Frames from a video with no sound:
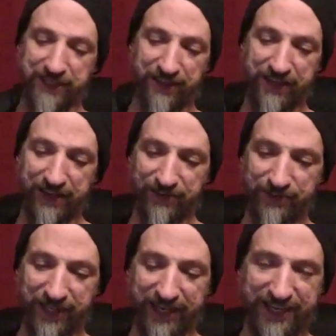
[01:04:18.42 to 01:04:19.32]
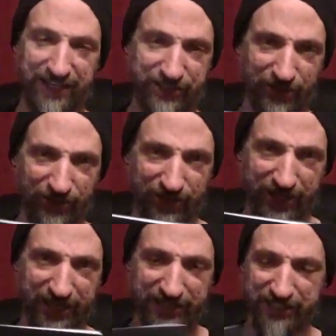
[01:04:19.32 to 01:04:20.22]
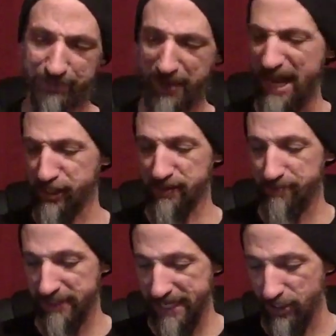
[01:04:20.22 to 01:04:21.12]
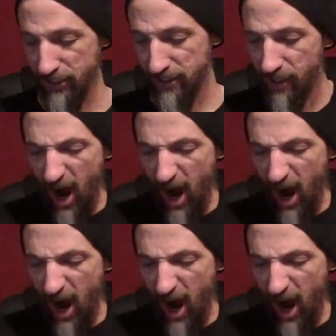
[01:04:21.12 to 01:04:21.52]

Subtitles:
was like a Kickstarter thing. It's a passion planner.